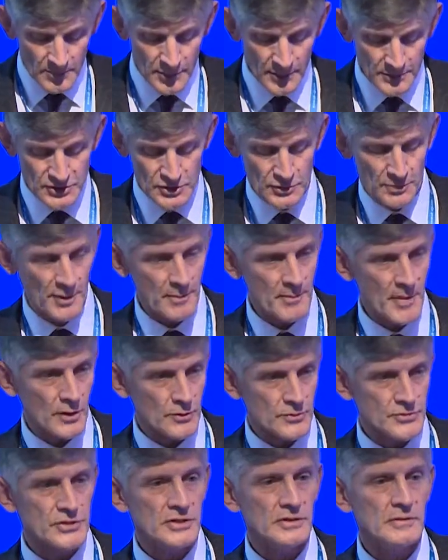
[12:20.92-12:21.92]
but to
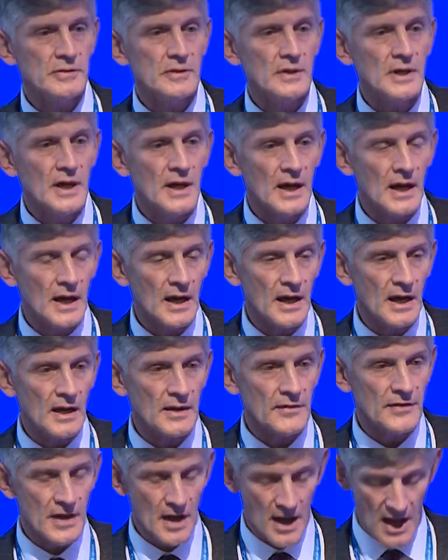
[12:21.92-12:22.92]
promote uh,
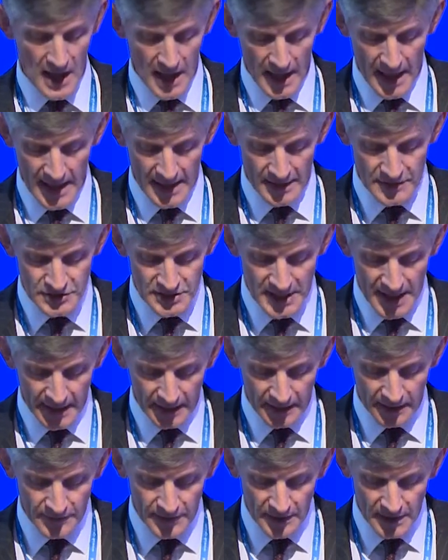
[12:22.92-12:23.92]
the higher
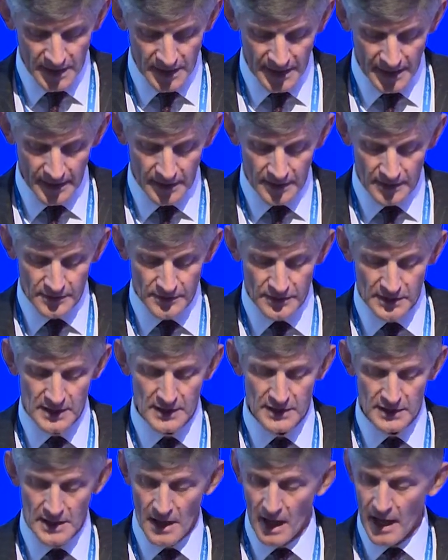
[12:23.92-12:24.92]
tech, the higher the,
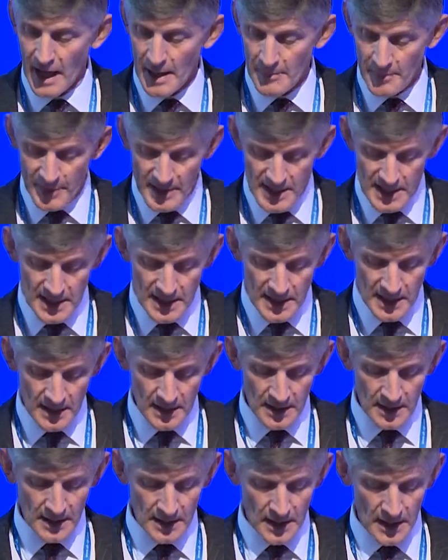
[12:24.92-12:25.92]
the IP
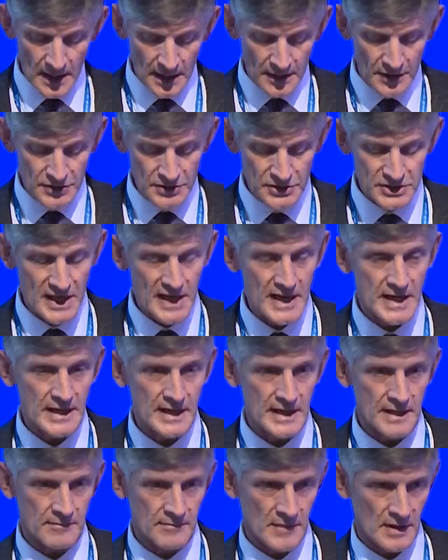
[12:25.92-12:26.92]
uh,
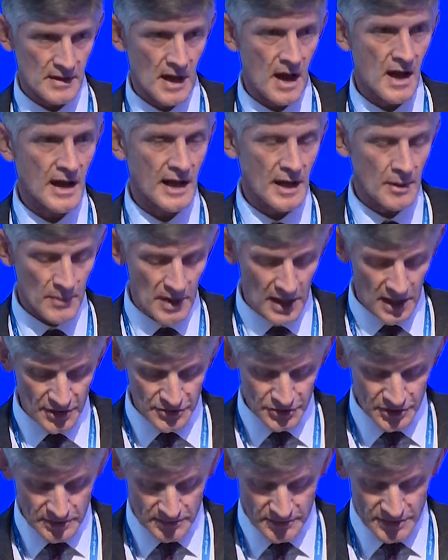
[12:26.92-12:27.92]
containing higher
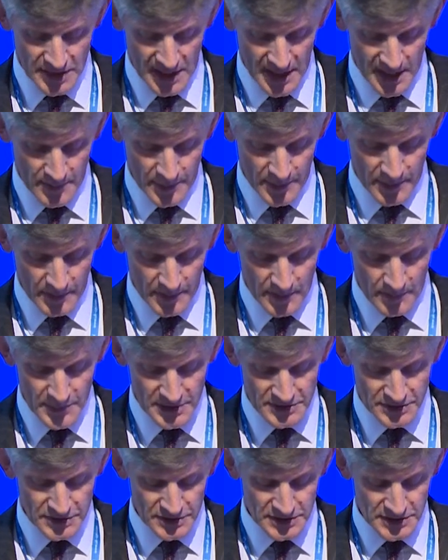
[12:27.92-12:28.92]
margin type
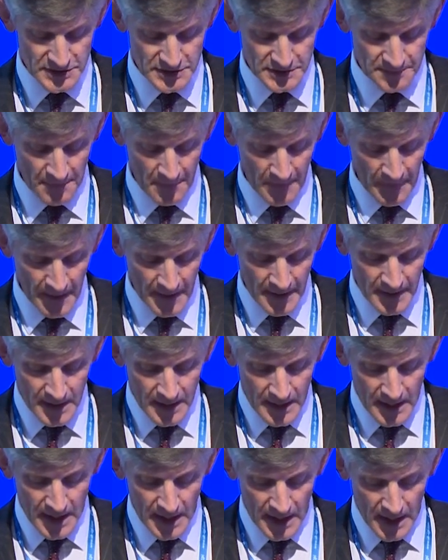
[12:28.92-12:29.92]
businesses.
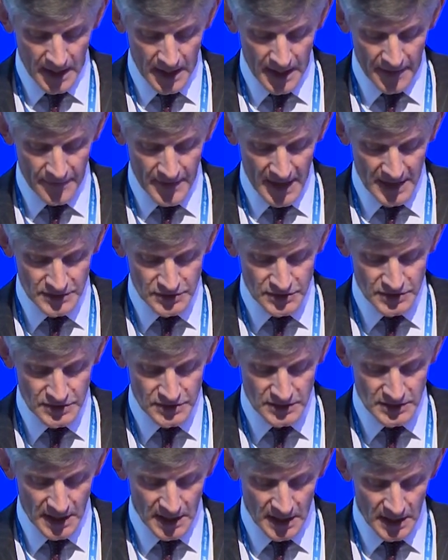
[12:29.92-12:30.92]
Uh, and
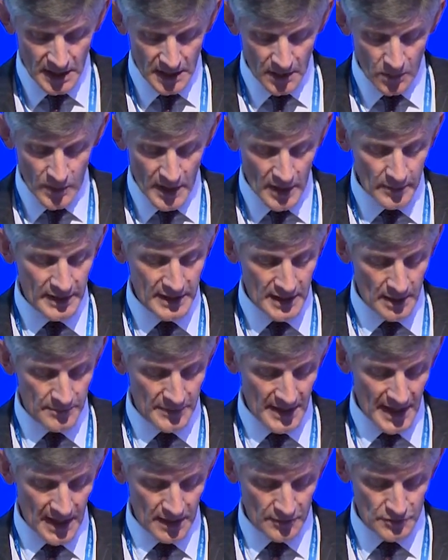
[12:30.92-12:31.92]
that's uh, where we come
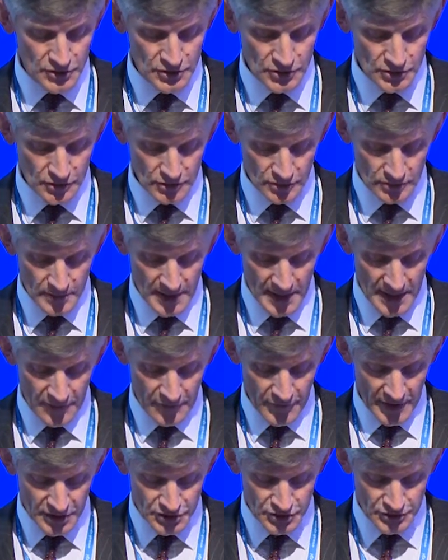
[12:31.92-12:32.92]
down to
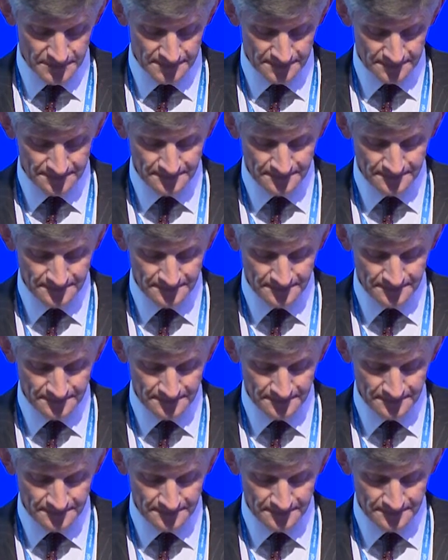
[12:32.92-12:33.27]
innovation.